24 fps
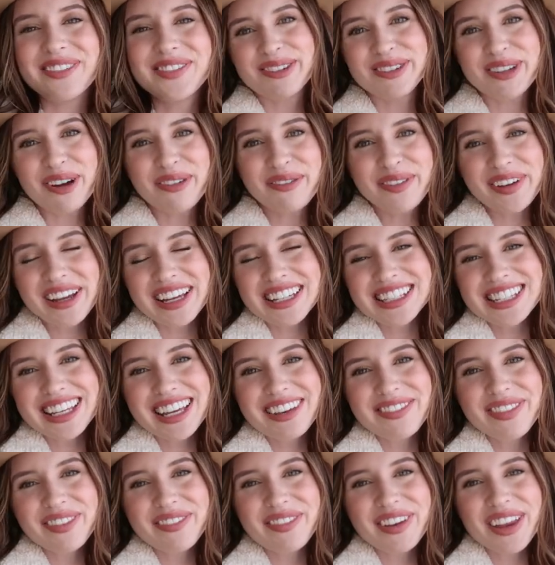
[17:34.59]
But don't forget to
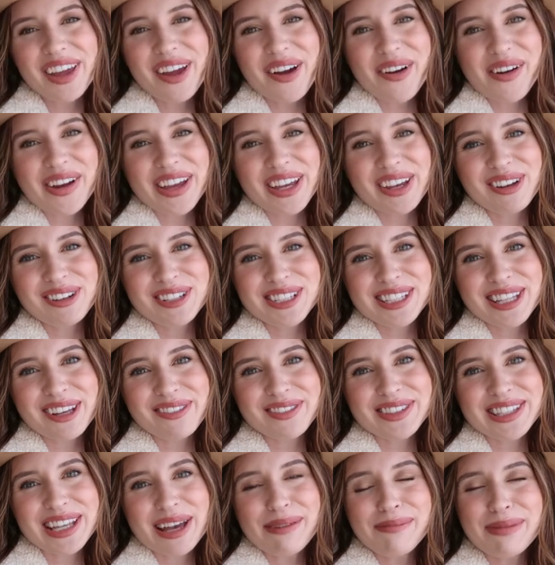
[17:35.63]
give the video a huge
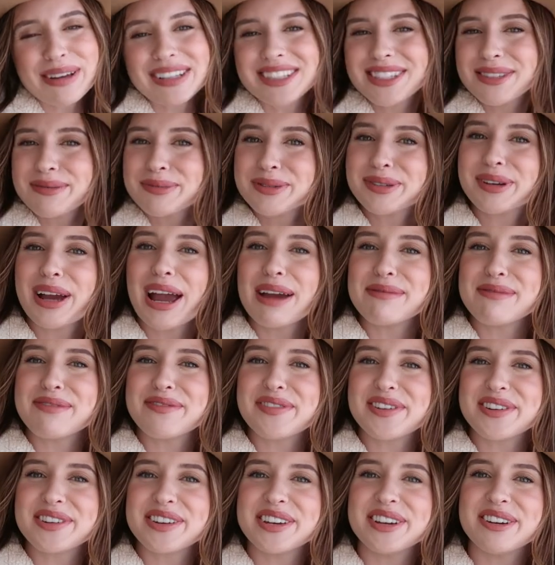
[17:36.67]
thumbs up and subscribe if
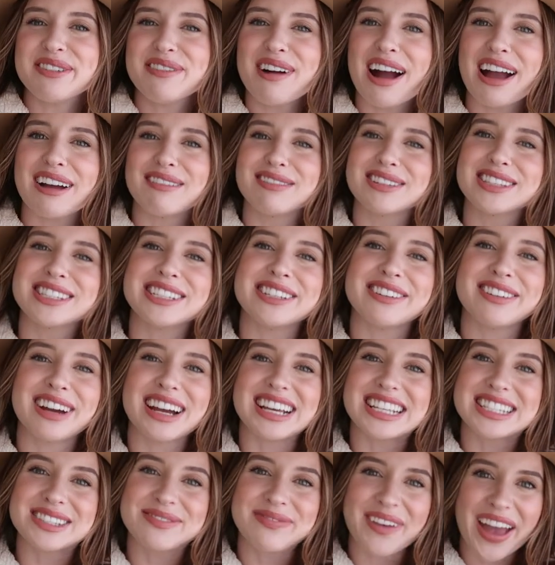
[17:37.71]
you're new. I will see you
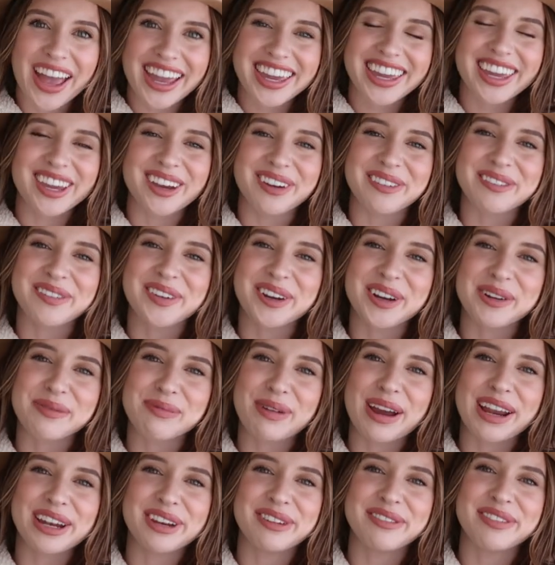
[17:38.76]
guys back here for a
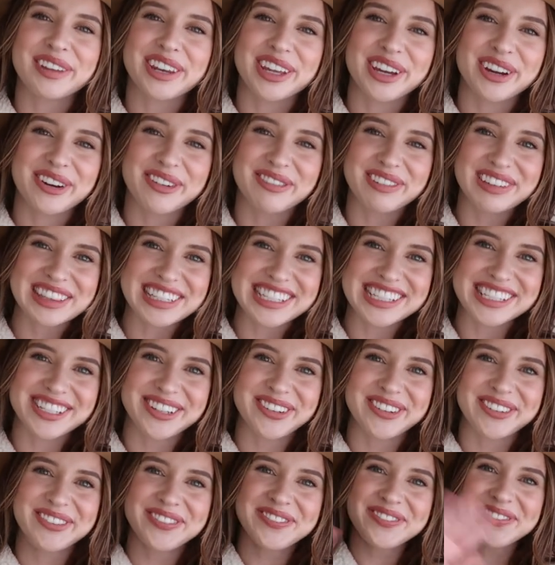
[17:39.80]
brand new video really
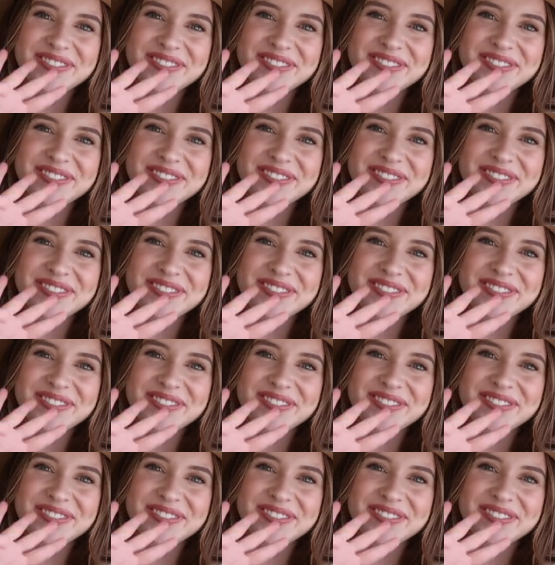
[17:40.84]
soon.